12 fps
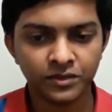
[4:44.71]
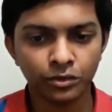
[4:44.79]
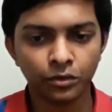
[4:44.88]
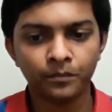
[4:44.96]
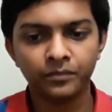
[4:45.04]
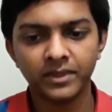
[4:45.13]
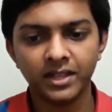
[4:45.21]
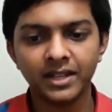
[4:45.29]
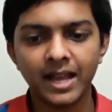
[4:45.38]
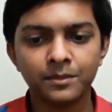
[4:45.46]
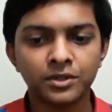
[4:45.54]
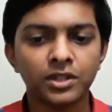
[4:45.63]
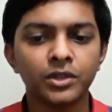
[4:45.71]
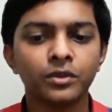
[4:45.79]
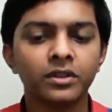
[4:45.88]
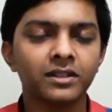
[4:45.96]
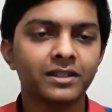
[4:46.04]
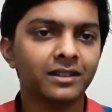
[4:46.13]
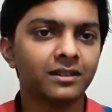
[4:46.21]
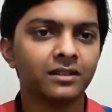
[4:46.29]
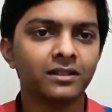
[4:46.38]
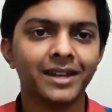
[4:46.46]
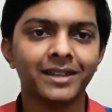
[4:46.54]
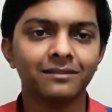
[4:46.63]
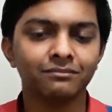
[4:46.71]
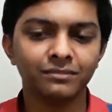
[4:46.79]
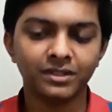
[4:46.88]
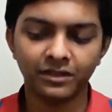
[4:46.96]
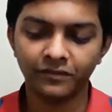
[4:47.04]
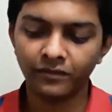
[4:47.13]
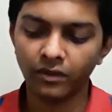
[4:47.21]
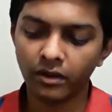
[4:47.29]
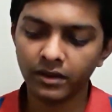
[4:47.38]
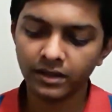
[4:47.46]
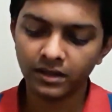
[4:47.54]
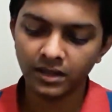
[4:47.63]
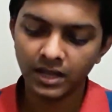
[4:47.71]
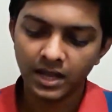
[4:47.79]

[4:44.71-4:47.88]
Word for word: So in absolute and uh, like the font,